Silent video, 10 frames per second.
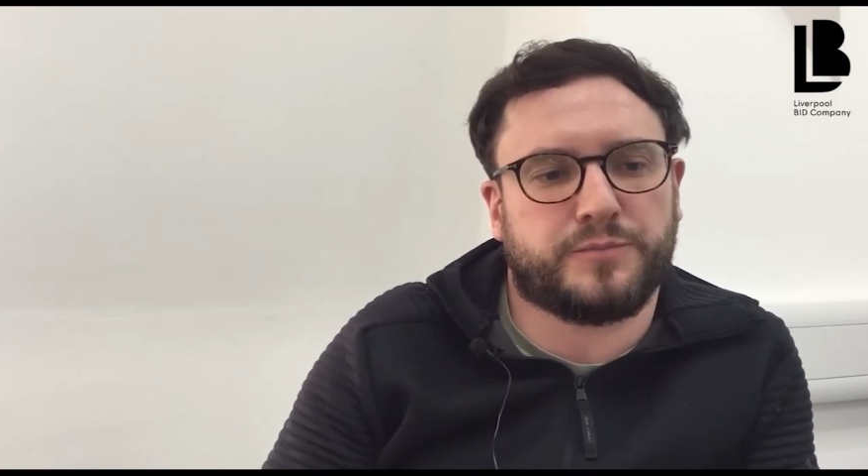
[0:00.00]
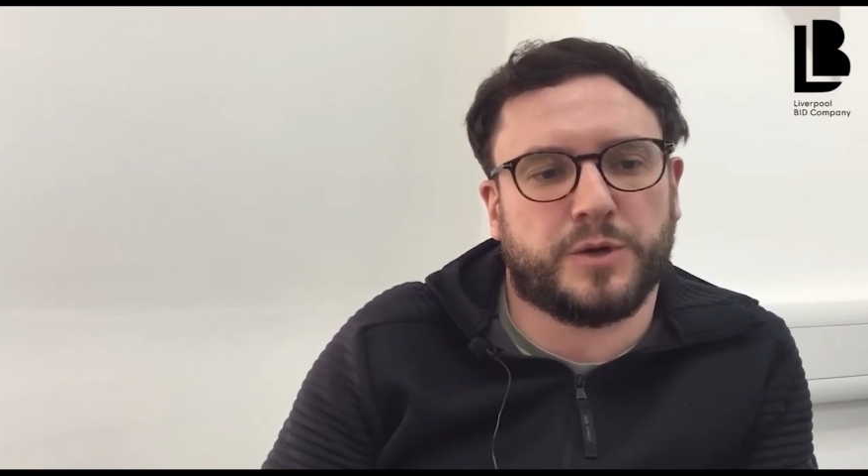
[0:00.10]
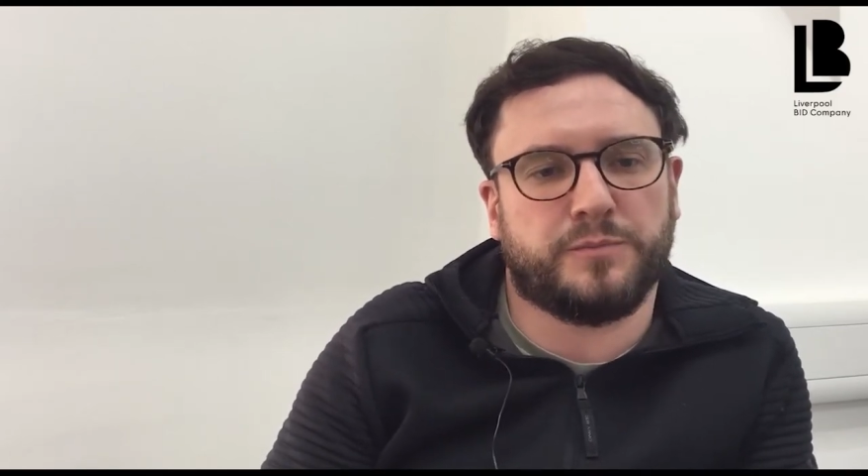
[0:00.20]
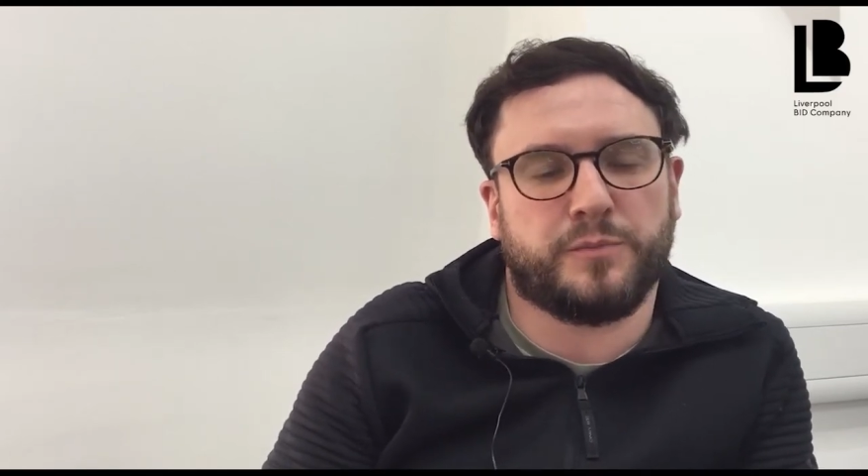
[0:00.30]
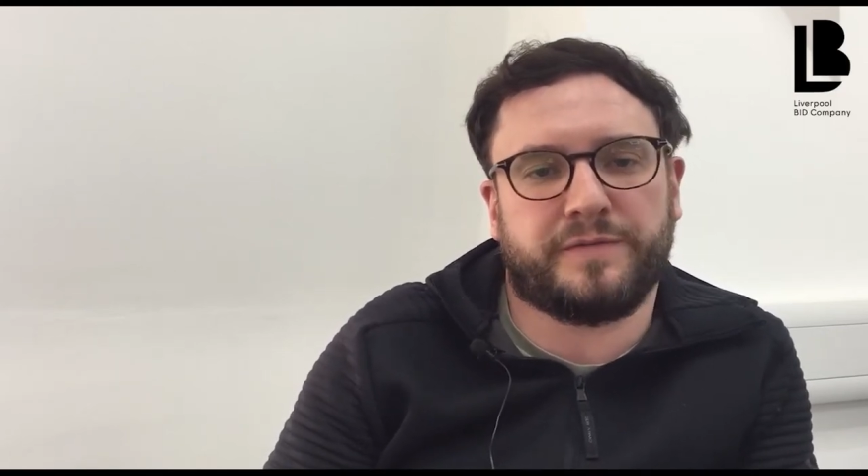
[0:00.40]

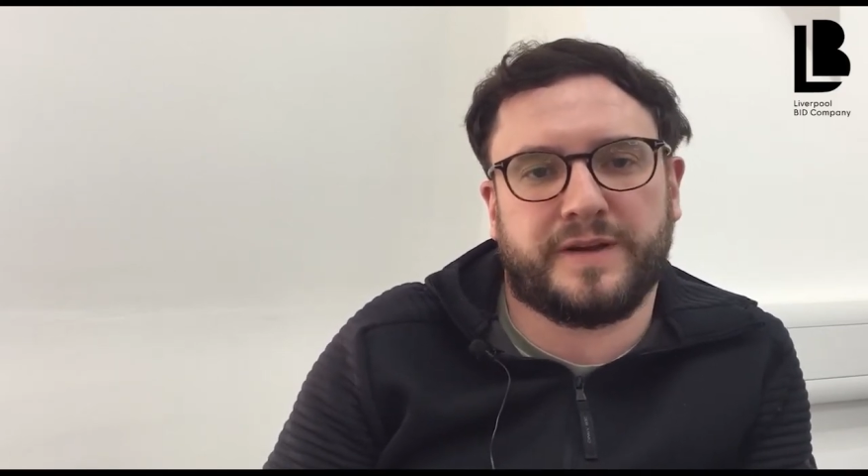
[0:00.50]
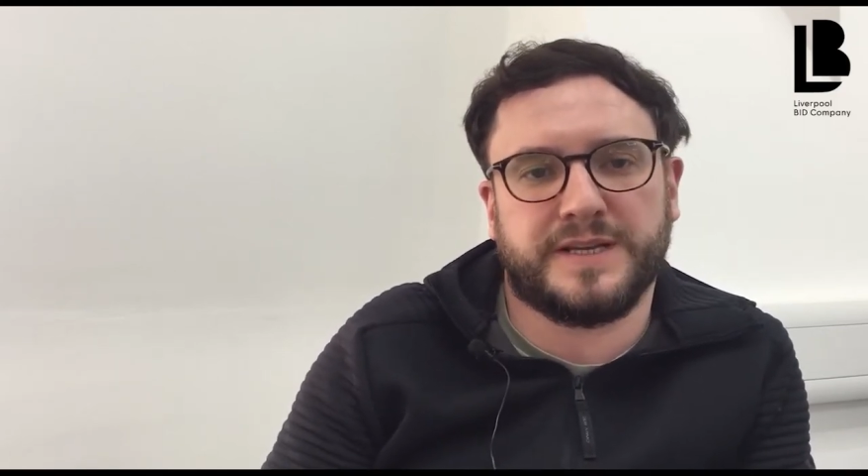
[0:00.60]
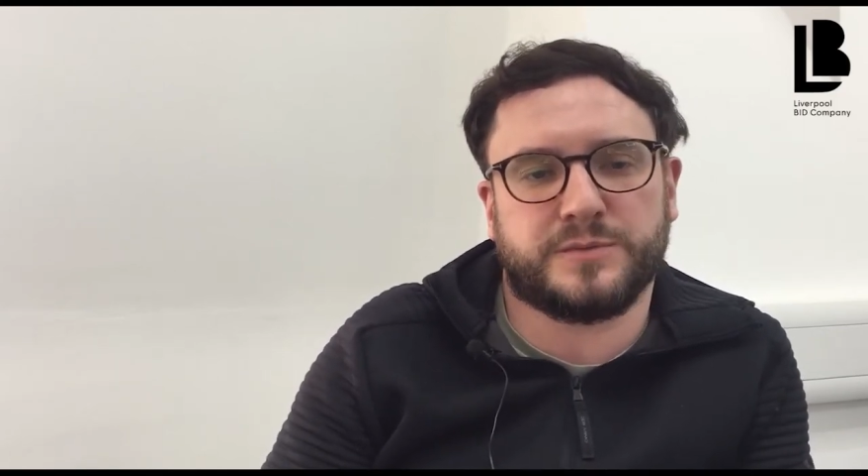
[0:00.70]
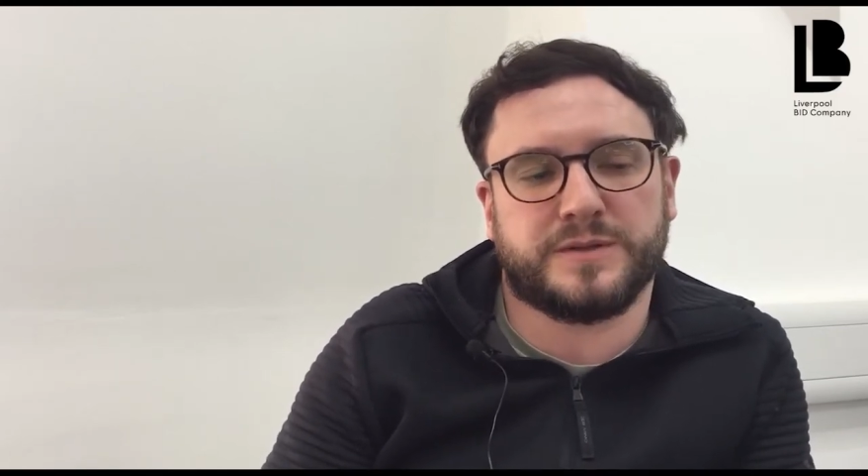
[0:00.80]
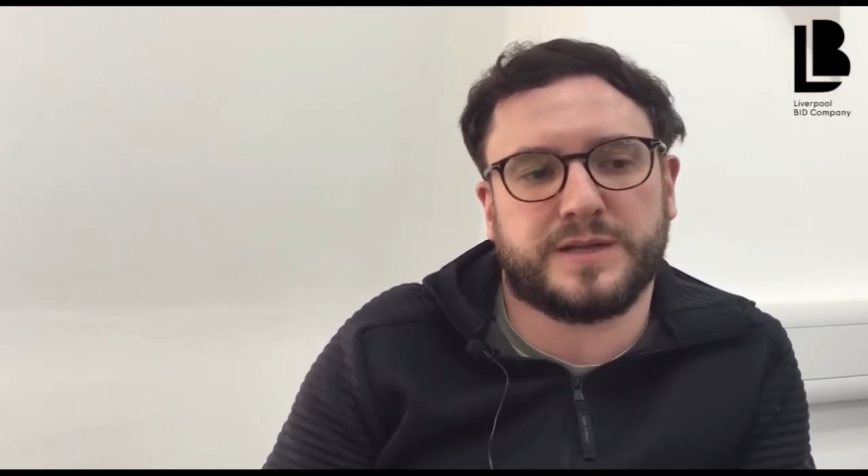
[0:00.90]
problem we
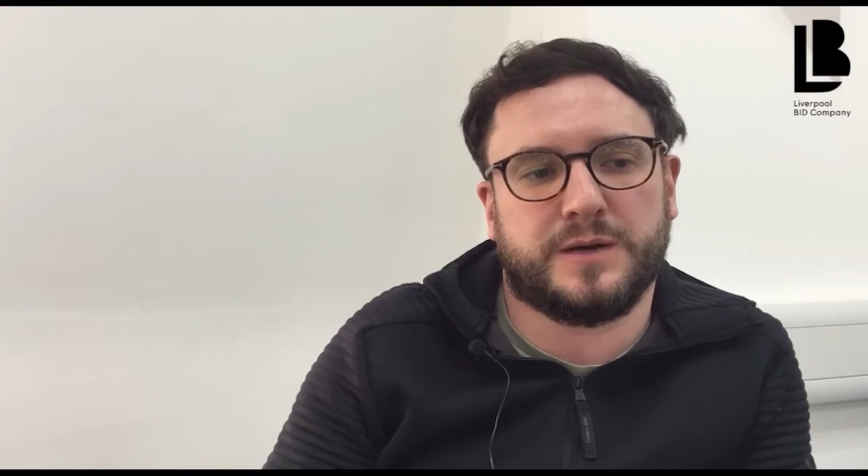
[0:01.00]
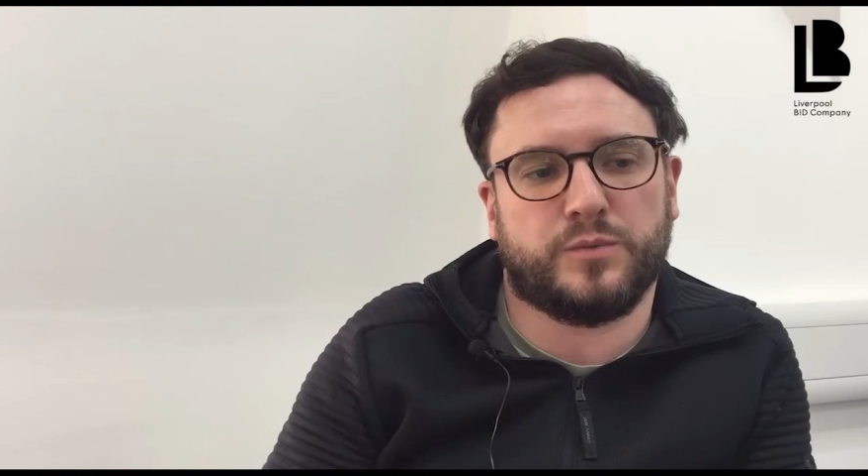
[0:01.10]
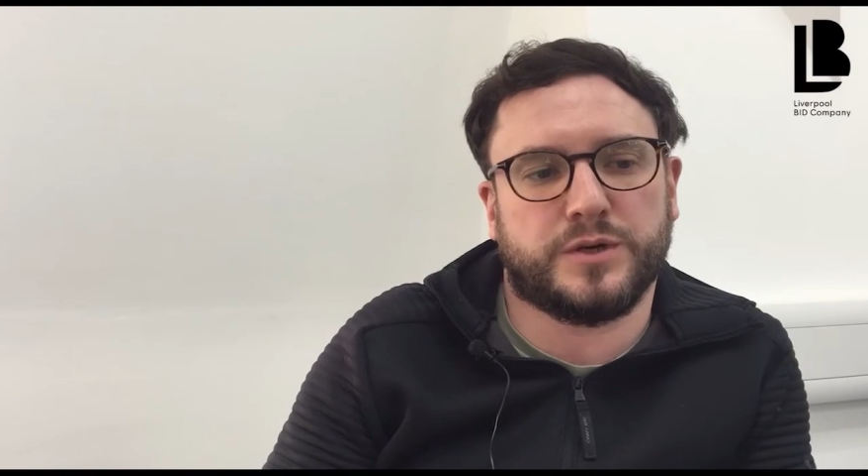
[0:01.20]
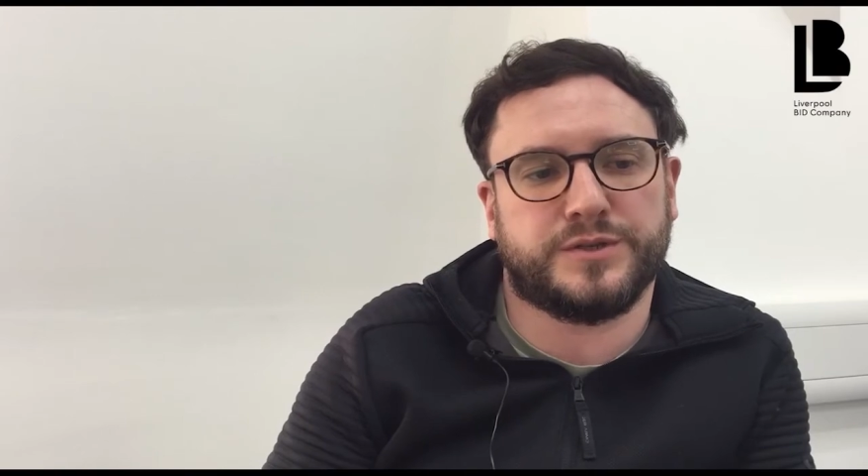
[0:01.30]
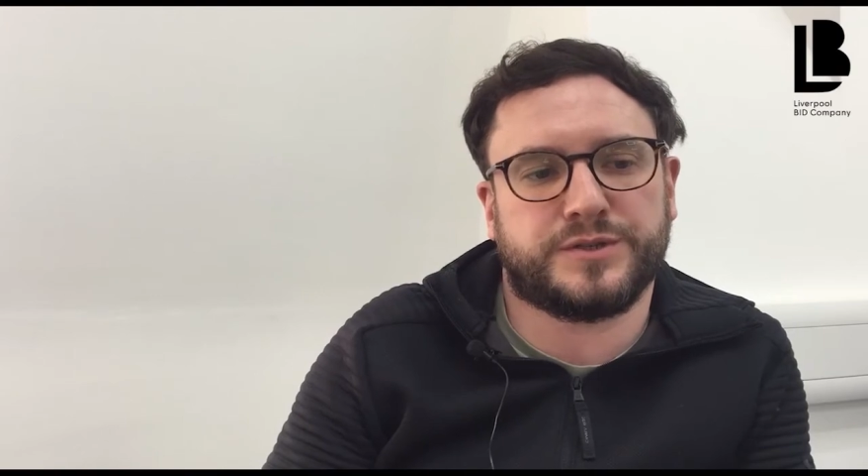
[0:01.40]
faced with that
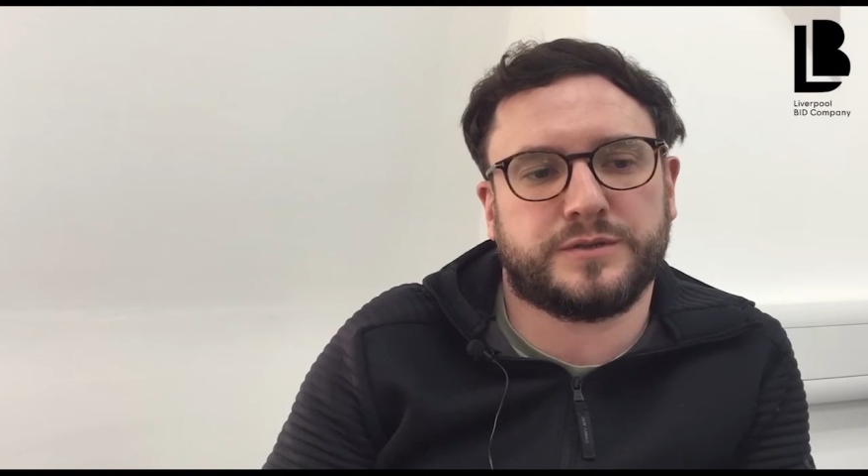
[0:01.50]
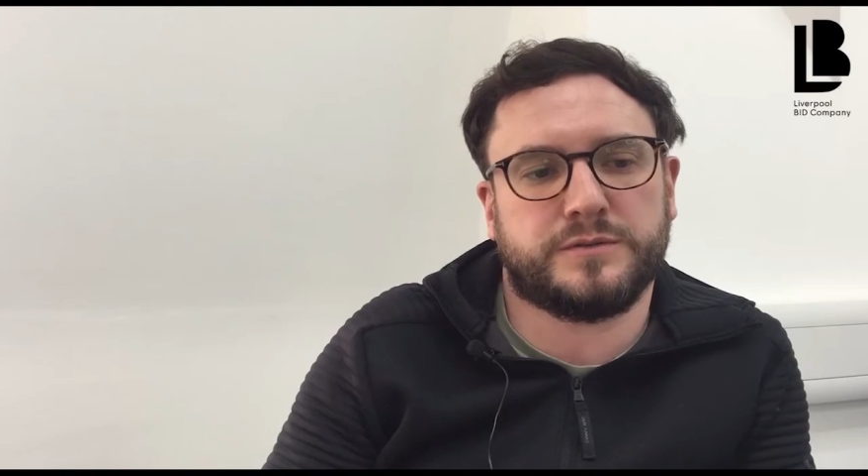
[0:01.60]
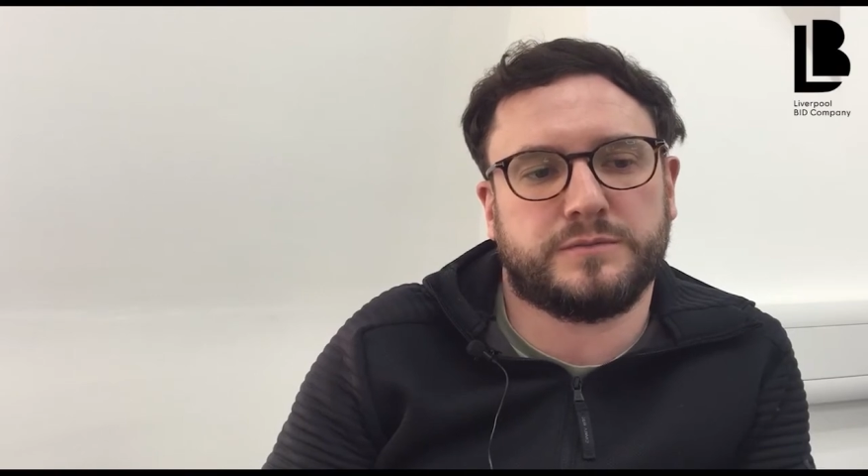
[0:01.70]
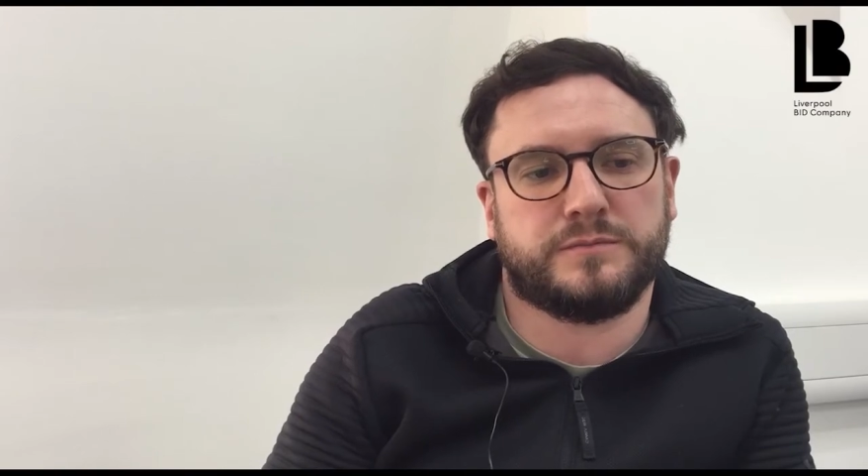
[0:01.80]
was